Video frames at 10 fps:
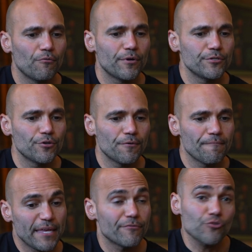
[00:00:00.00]
where
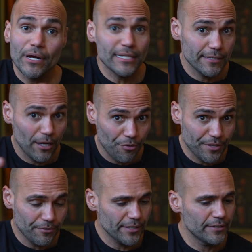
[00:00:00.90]
if you're trying to eat healthy, right?